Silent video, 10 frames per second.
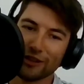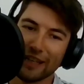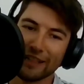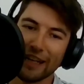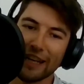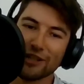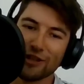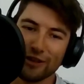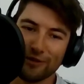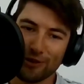and a
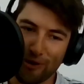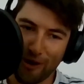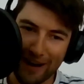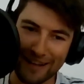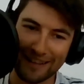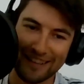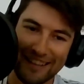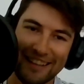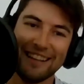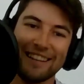legend of Ukraine.
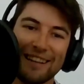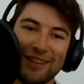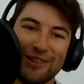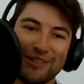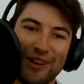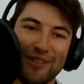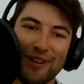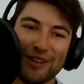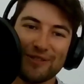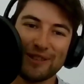Thank you so
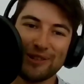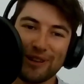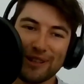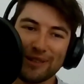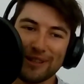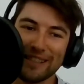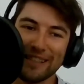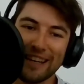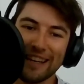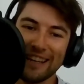much for talking to us
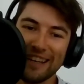today.